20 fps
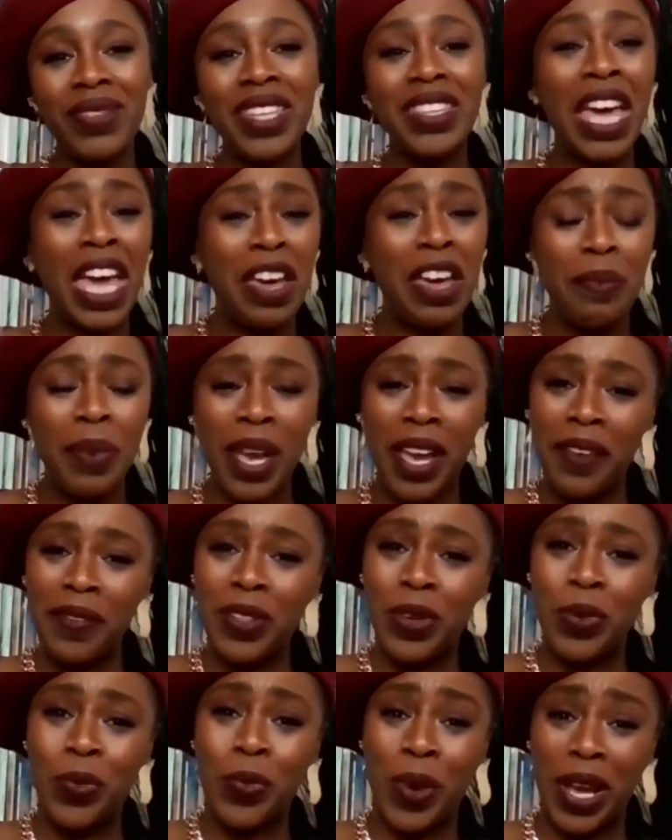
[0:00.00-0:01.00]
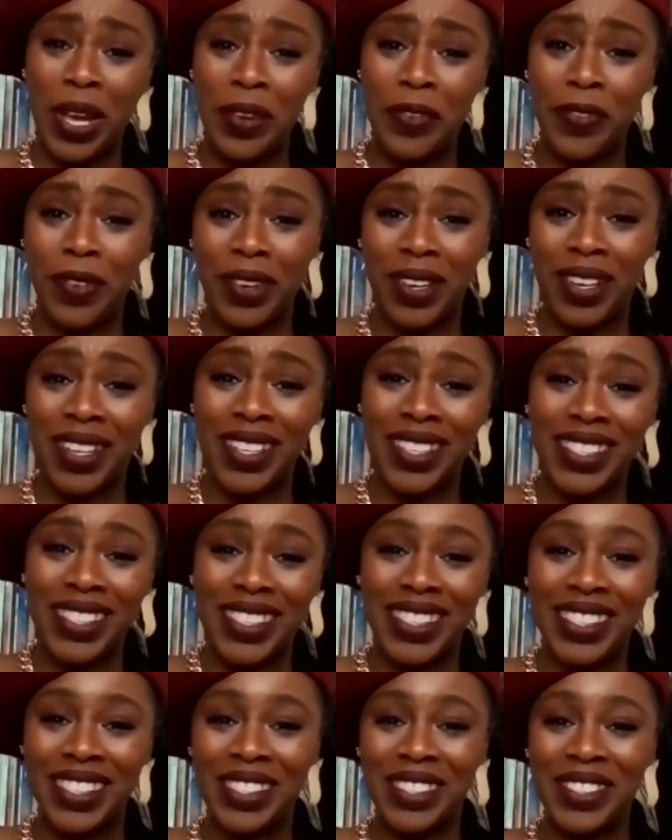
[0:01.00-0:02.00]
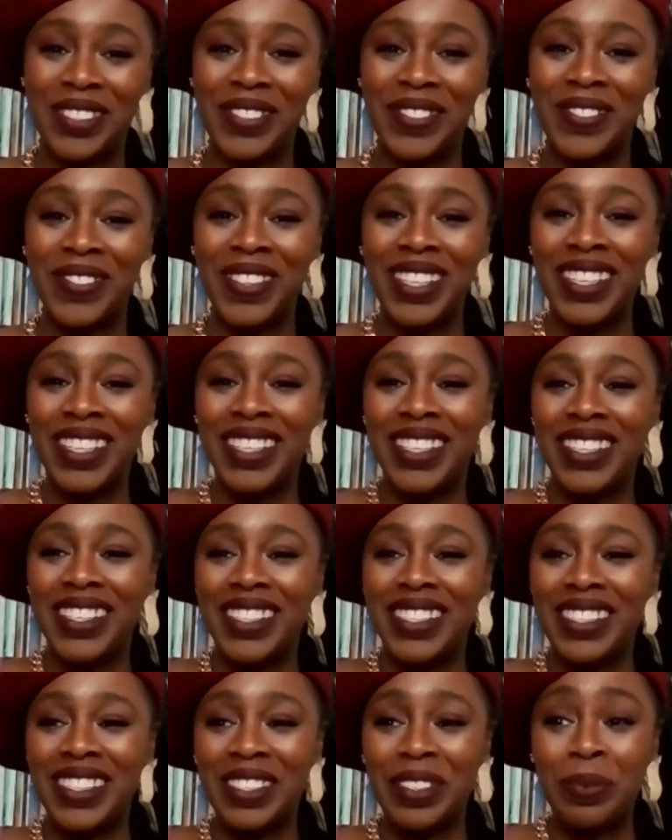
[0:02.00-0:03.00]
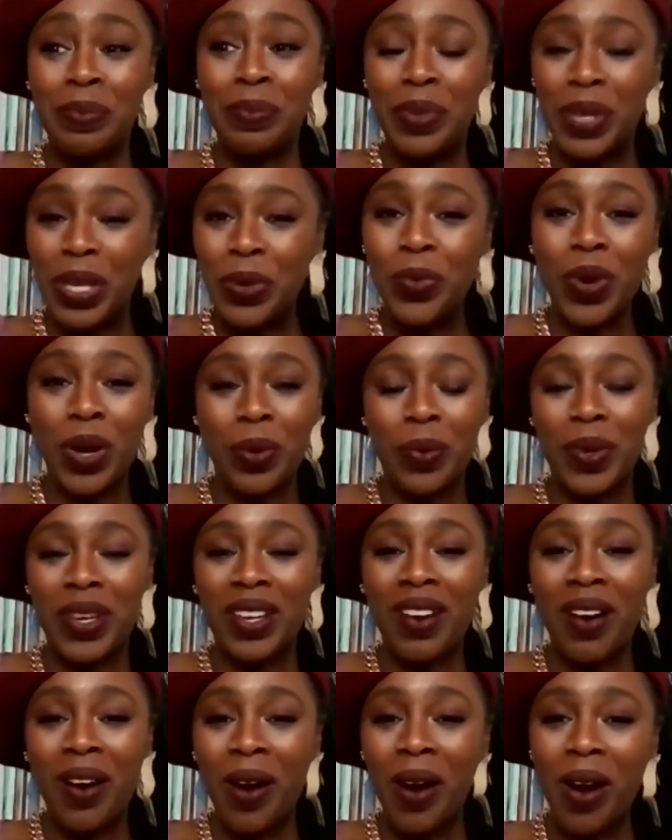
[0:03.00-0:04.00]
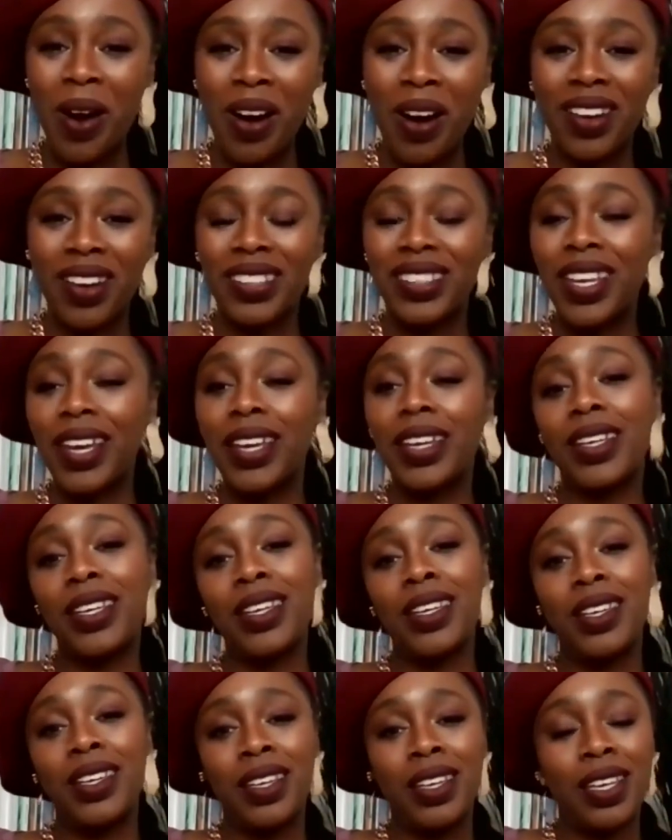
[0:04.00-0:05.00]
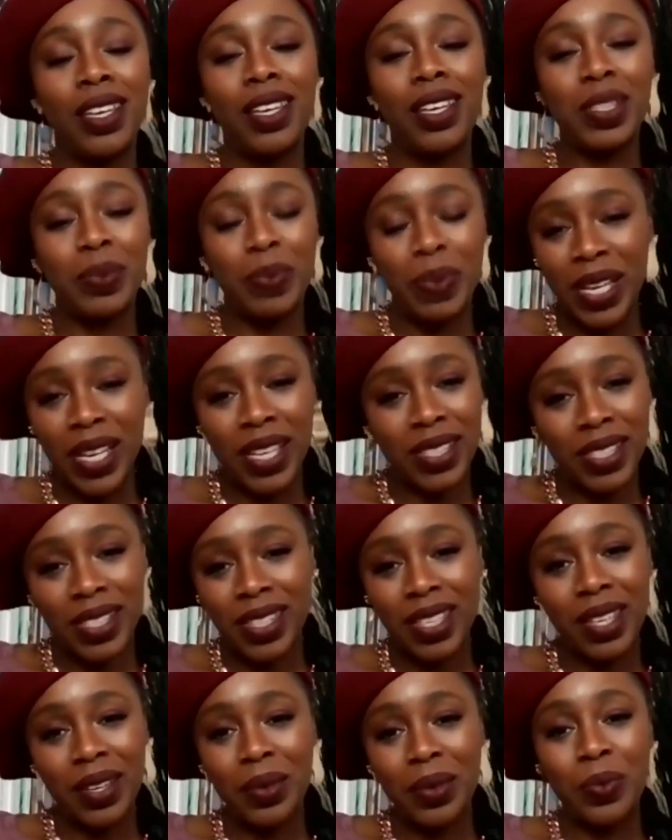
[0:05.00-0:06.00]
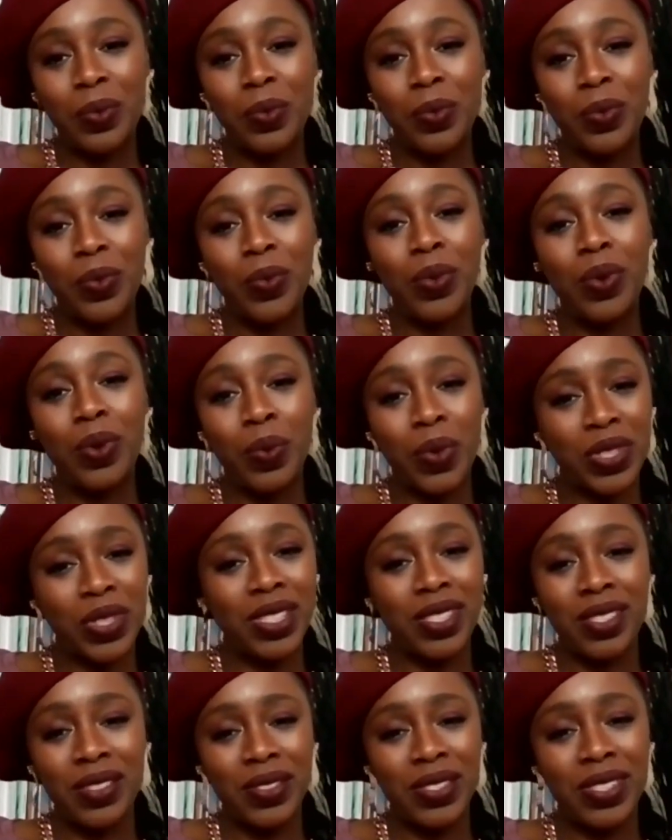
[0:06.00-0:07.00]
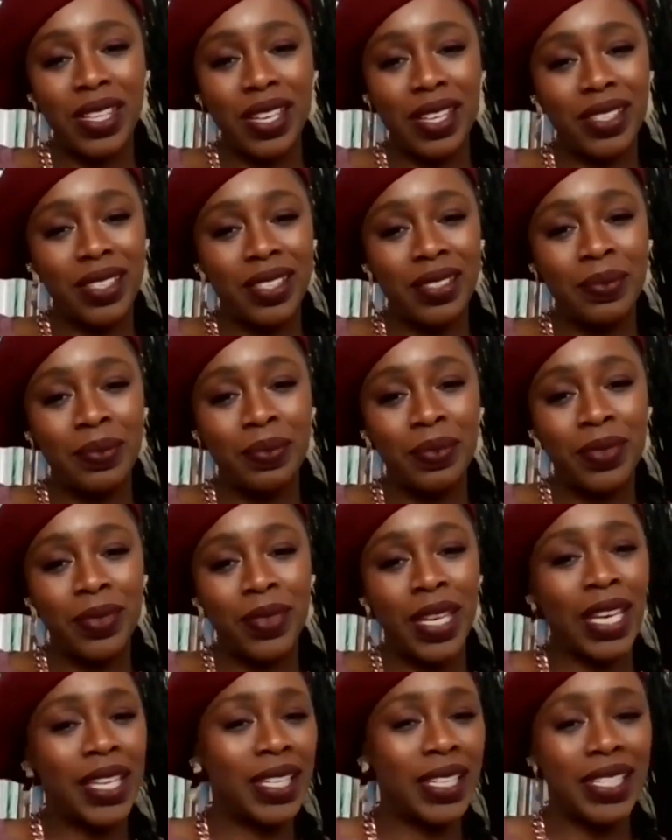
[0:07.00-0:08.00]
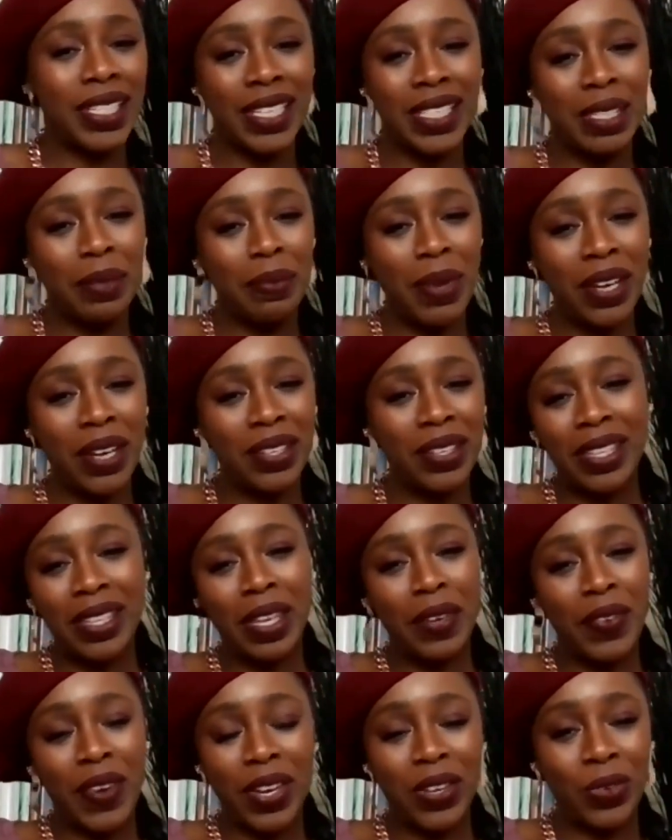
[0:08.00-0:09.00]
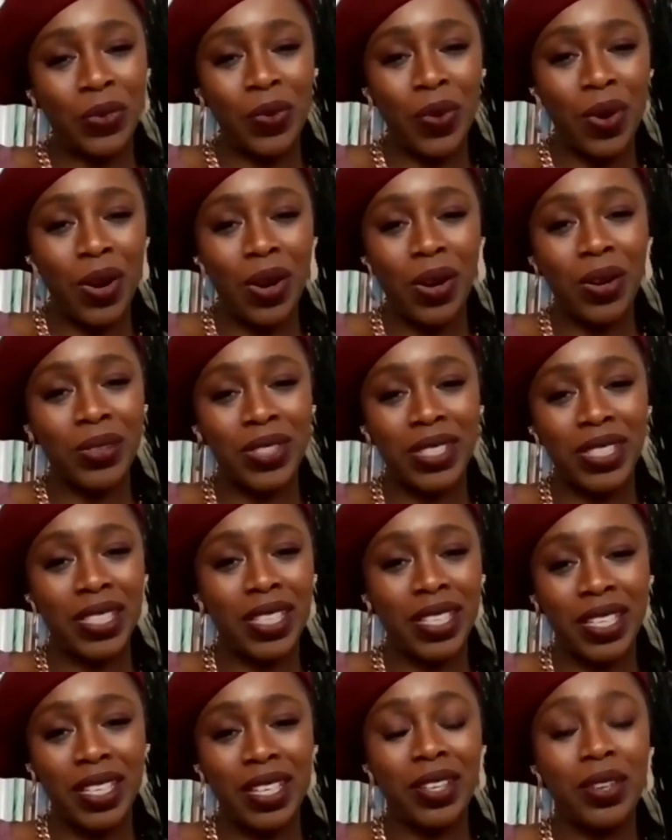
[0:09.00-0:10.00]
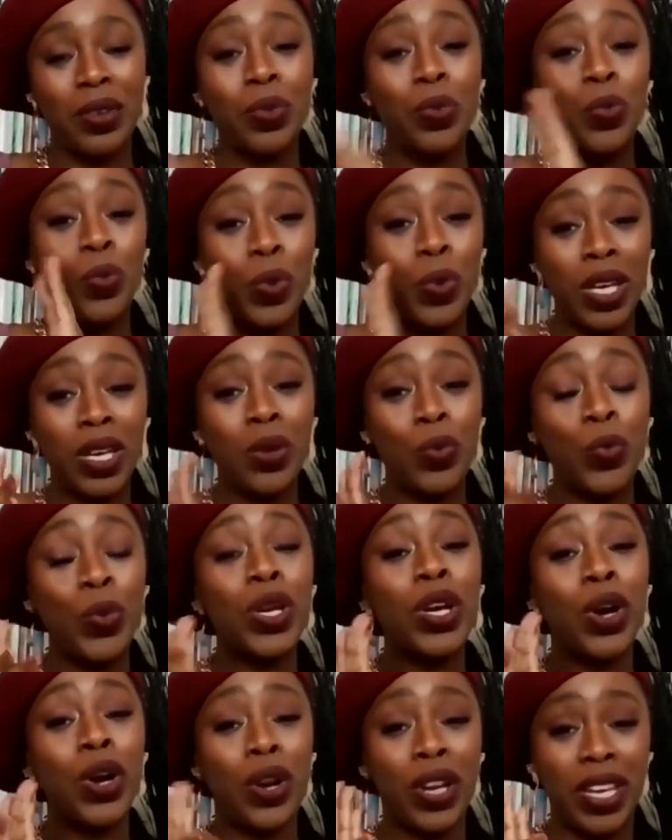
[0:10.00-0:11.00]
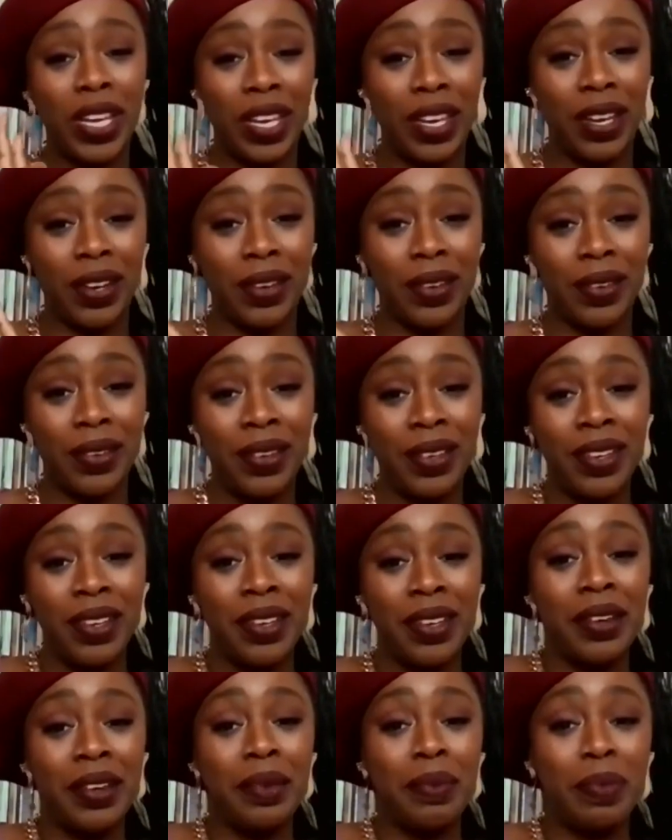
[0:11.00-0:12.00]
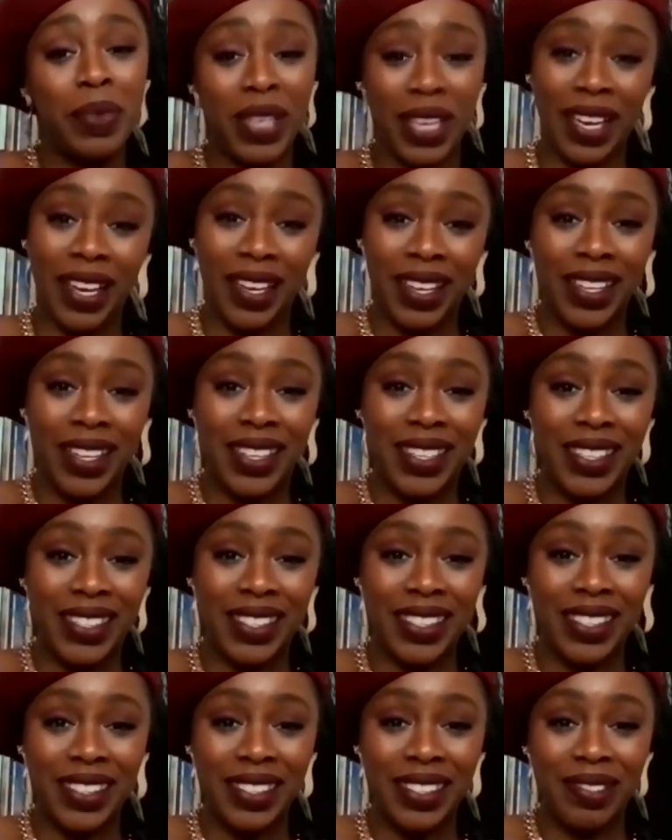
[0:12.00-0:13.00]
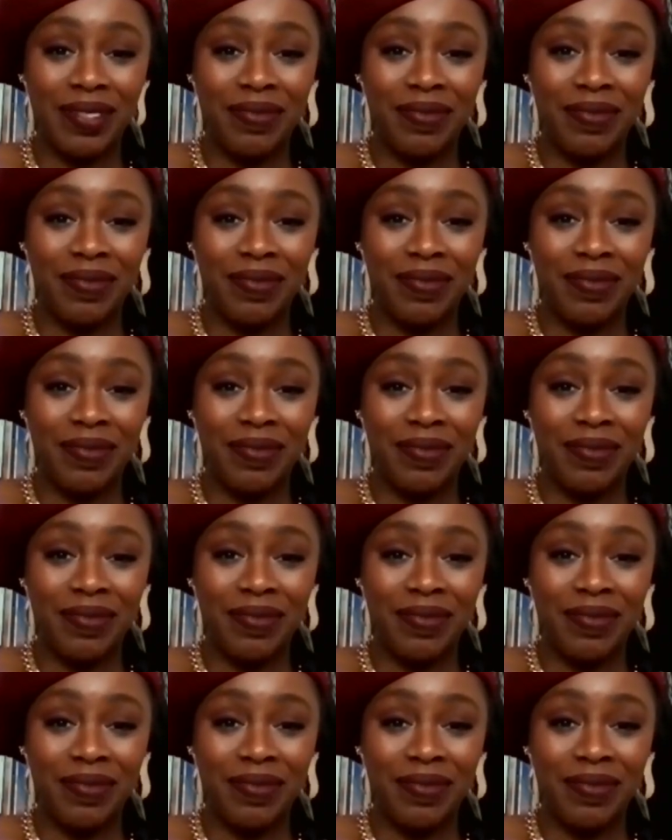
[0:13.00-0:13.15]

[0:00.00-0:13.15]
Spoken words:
have paved the way for us to be where we are. Like, it's because of them we're still standing. And it doesn't matter that they've had a crawl to get here. We are here because